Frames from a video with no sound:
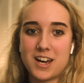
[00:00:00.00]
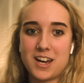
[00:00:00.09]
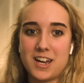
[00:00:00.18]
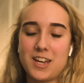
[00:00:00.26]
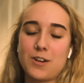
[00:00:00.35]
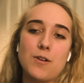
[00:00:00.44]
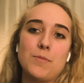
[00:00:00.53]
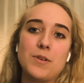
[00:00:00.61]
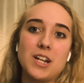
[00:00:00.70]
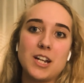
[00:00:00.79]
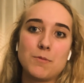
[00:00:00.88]

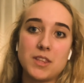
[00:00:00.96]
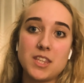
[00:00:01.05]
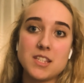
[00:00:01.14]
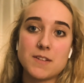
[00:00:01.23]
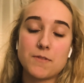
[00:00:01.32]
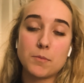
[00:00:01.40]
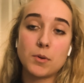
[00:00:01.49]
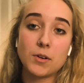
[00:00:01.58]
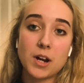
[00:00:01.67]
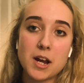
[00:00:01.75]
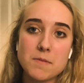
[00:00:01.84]
incorporated with these different
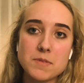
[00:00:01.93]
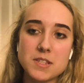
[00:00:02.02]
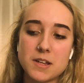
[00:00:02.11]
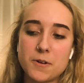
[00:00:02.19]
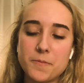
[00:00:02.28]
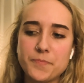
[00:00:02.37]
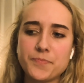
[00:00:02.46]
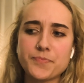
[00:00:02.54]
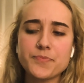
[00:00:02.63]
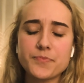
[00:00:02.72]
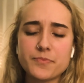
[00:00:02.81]
programs. So
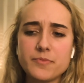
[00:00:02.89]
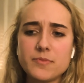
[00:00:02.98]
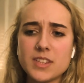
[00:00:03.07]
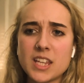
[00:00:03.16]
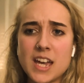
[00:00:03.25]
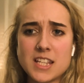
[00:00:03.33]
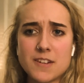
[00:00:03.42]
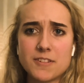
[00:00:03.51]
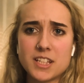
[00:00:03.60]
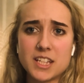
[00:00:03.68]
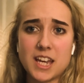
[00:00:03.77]
I
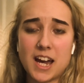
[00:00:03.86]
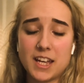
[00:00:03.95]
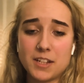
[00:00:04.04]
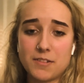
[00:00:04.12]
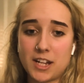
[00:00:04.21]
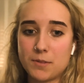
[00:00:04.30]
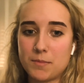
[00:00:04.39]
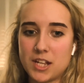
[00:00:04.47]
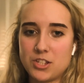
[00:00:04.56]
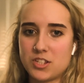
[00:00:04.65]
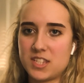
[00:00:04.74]
definitely highly
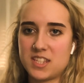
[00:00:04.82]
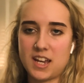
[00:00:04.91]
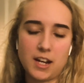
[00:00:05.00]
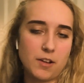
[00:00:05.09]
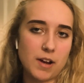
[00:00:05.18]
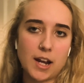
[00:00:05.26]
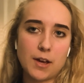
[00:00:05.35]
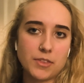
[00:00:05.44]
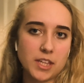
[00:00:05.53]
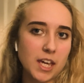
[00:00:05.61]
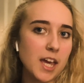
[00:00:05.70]
recommend just deciding right out
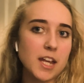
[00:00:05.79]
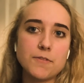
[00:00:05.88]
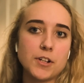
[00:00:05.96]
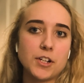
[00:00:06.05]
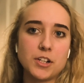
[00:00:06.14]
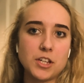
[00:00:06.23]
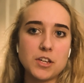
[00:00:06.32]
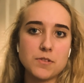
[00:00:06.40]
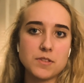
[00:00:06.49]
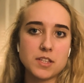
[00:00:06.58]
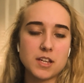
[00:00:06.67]
the gate if you're going to
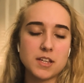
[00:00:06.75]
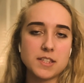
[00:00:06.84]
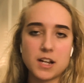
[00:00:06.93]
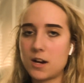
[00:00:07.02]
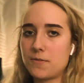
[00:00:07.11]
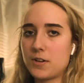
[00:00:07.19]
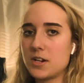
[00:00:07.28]
use a serif or a